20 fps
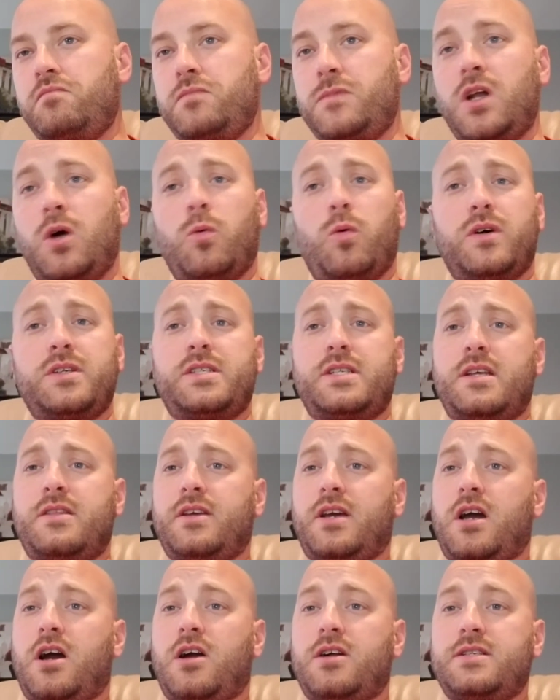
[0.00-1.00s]
Wasn't in the
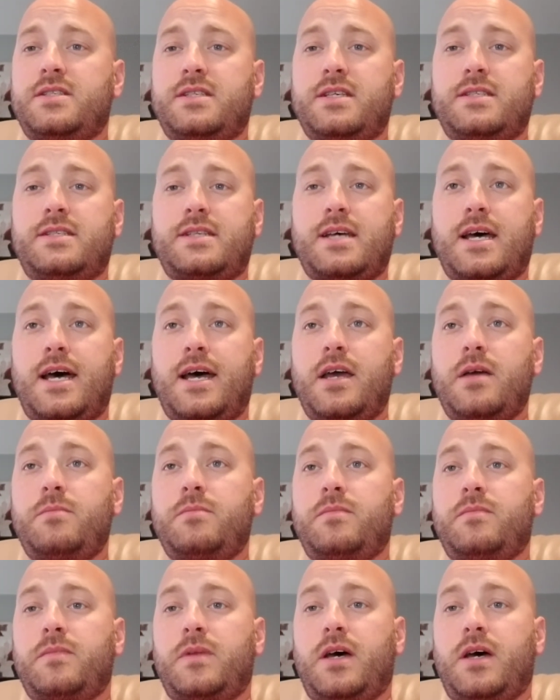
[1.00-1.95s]
cards this time.